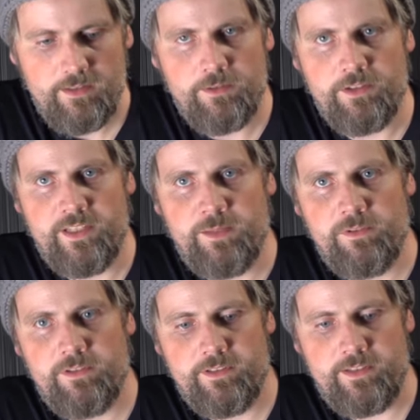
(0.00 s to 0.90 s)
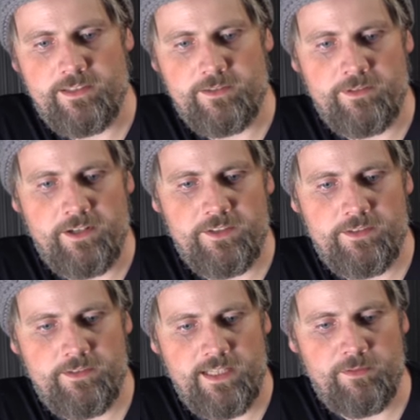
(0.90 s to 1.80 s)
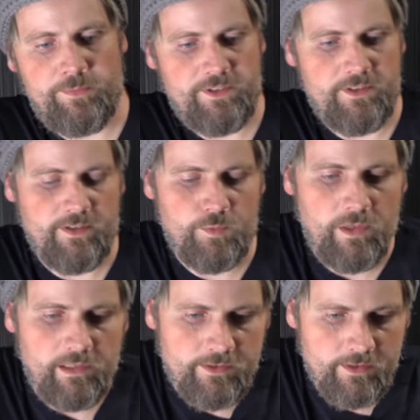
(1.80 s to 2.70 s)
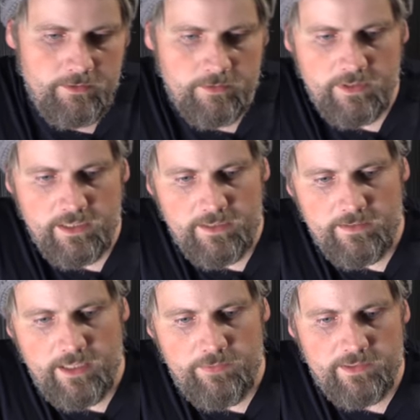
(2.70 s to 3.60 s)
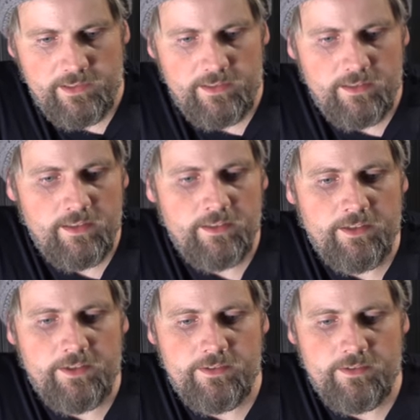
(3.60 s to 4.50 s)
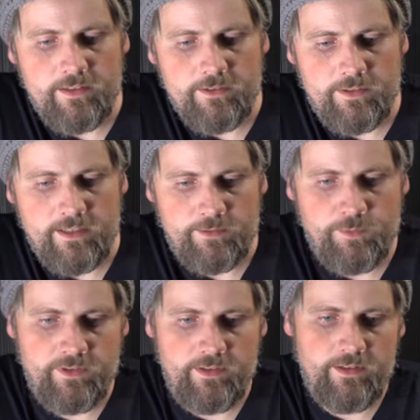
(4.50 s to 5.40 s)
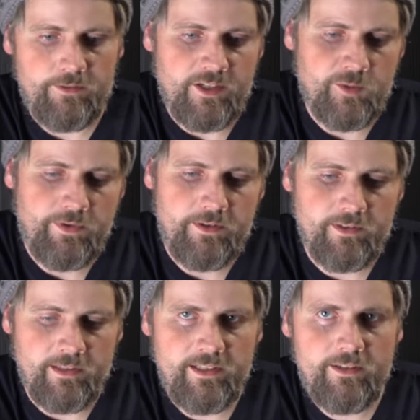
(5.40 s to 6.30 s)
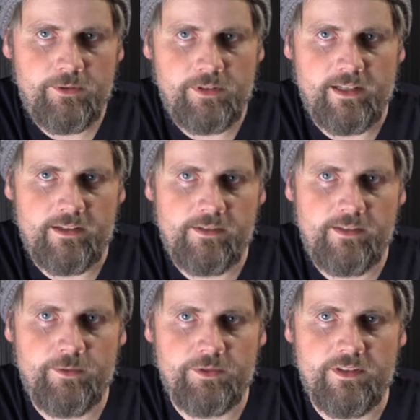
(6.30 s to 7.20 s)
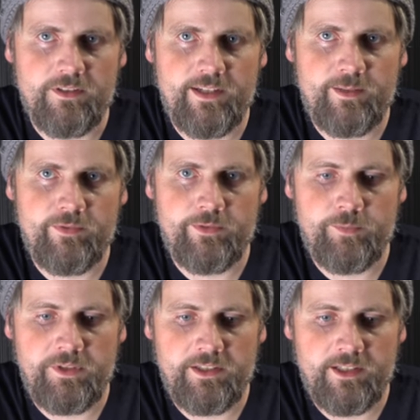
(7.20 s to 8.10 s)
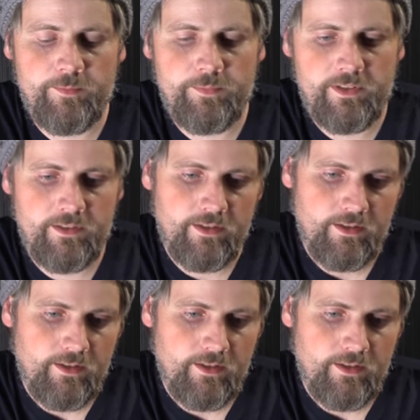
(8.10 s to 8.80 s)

on the table, it has a nice table presence as well. So definitely a nice thing to get. And with the transparent lid, you can actually see what's inside before you pick it up. And